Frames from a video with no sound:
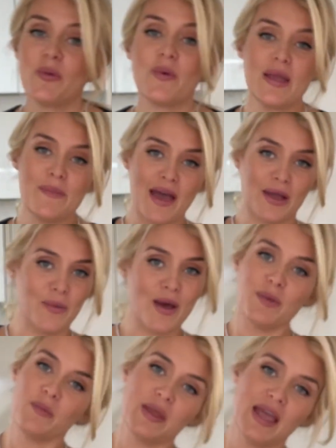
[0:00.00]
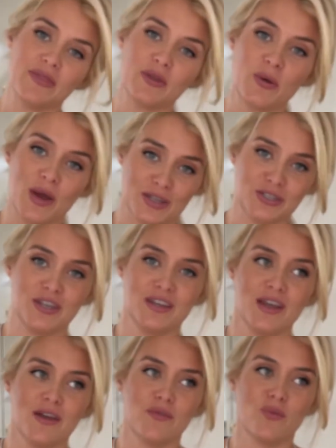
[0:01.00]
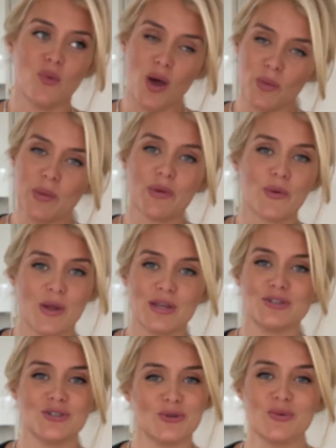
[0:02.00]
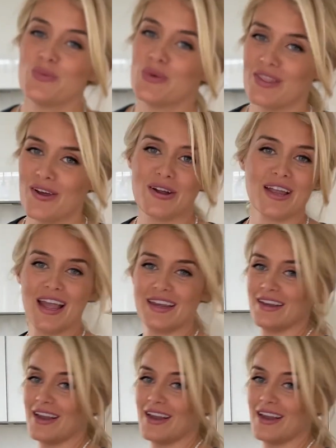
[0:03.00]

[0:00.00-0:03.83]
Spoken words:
way back when we had the question of what we were going to do with our candied